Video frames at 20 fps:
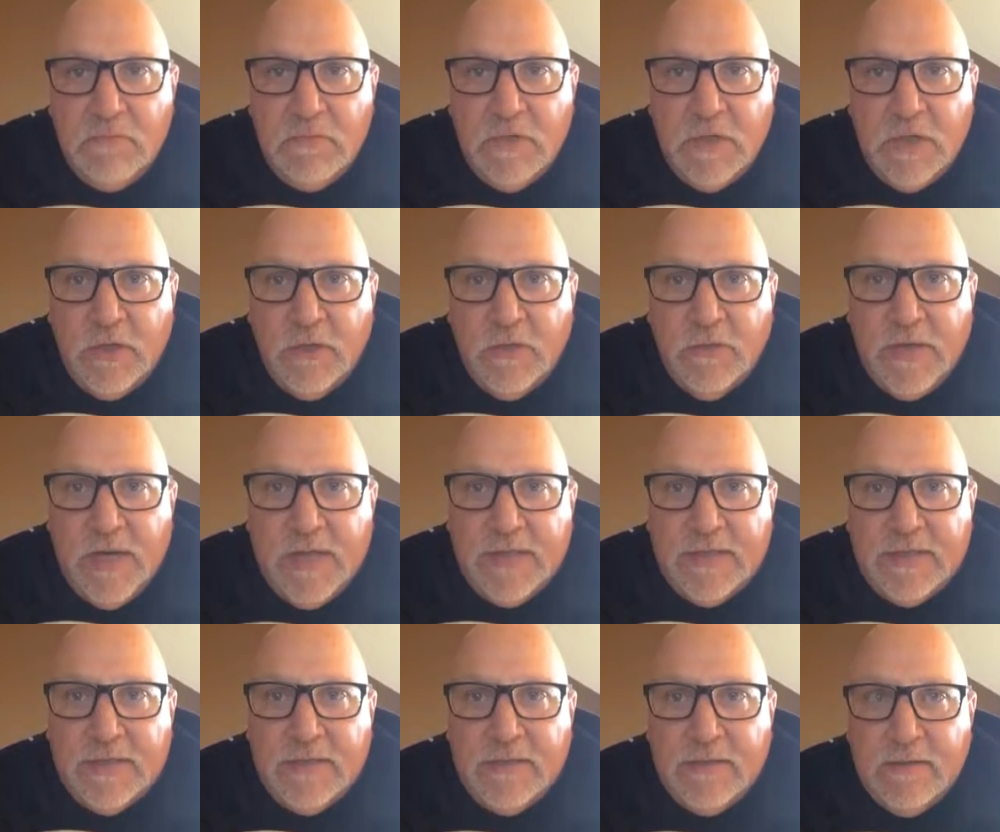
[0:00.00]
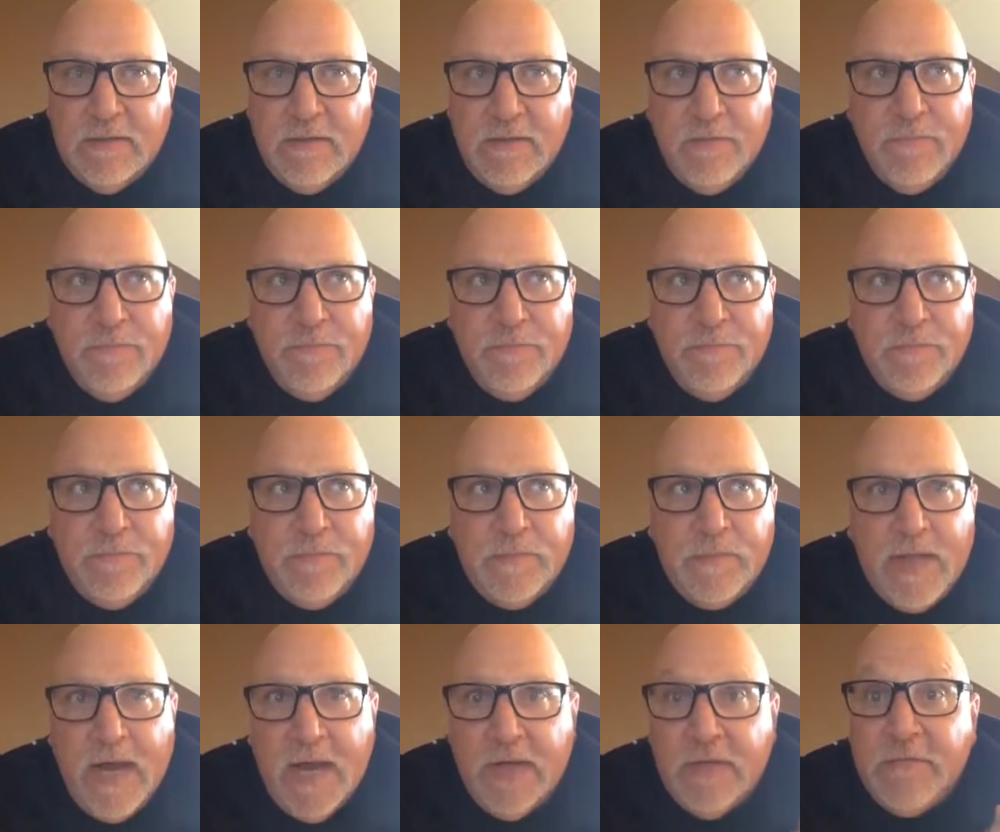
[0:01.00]
you know that's
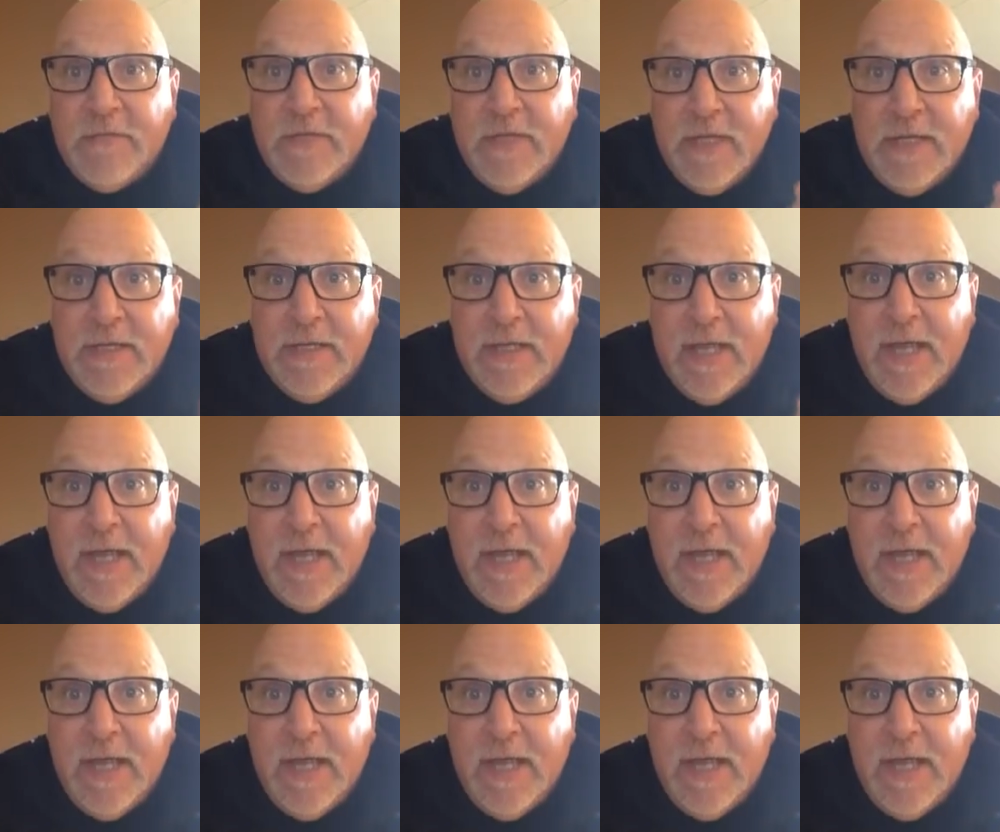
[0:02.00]
out of 10